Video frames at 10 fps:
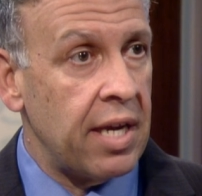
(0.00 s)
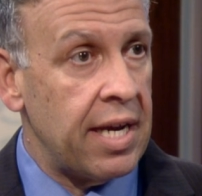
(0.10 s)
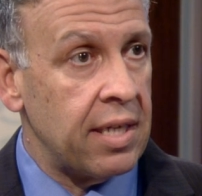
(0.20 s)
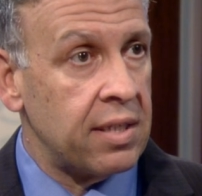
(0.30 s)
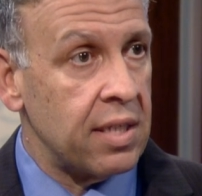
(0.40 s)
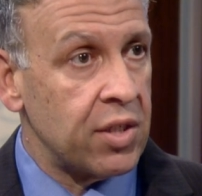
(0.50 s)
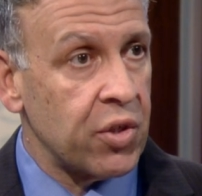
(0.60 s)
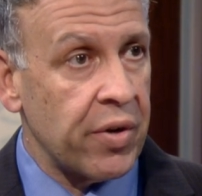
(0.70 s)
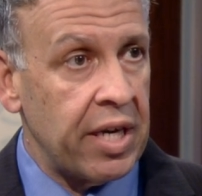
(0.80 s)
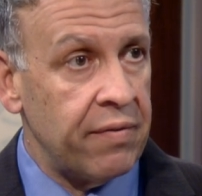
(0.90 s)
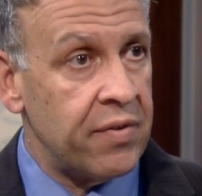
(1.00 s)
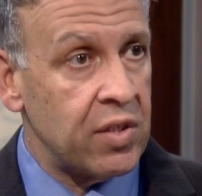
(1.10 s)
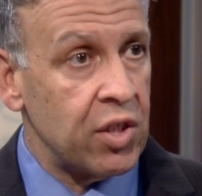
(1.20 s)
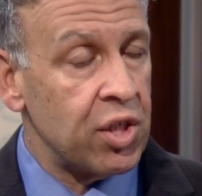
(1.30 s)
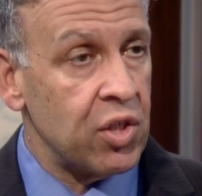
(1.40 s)
at uh, screening
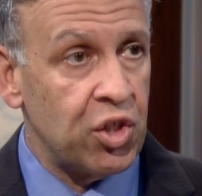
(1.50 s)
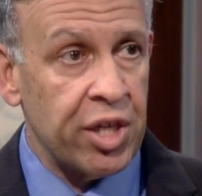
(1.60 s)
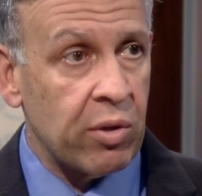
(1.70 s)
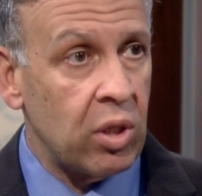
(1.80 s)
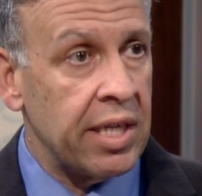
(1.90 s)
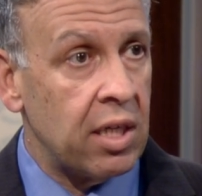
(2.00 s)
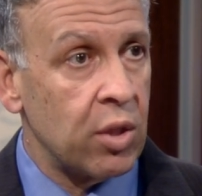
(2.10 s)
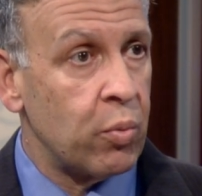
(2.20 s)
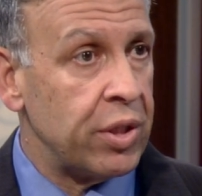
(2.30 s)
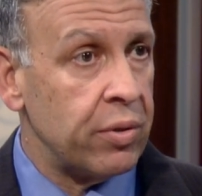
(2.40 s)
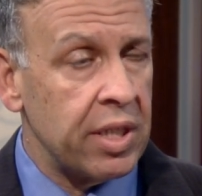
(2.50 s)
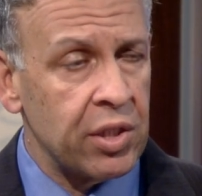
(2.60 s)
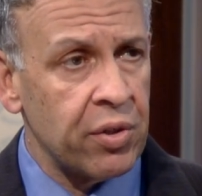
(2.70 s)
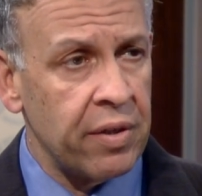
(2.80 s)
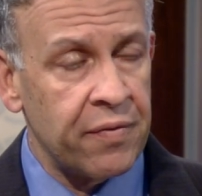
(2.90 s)
physicians' general health. We do a
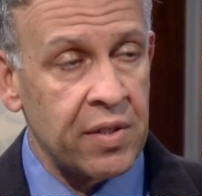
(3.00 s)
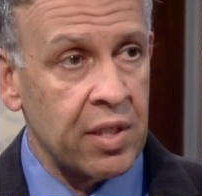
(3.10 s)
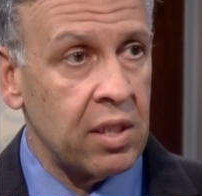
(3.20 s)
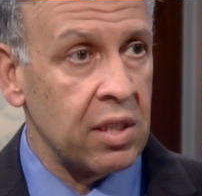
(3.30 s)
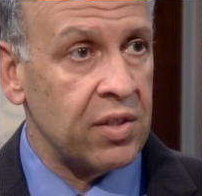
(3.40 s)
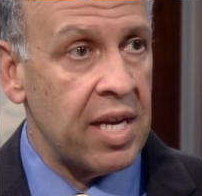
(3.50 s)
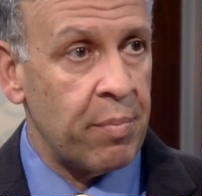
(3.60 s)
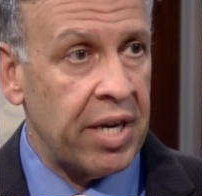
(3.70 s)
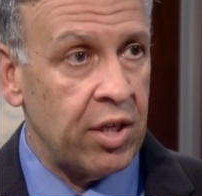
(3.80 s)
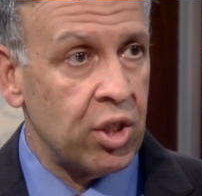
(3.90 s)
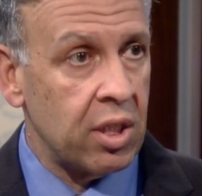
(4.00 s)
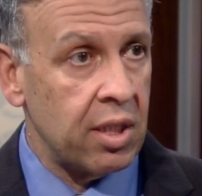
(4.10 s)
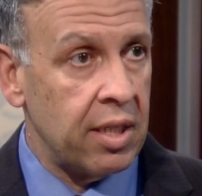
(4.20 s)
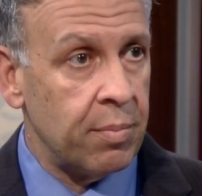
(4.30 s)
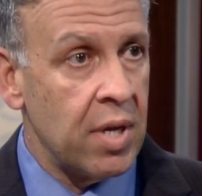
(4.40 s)
history and physical examination on
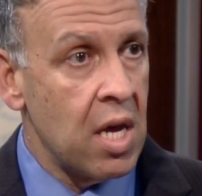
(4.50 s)
them.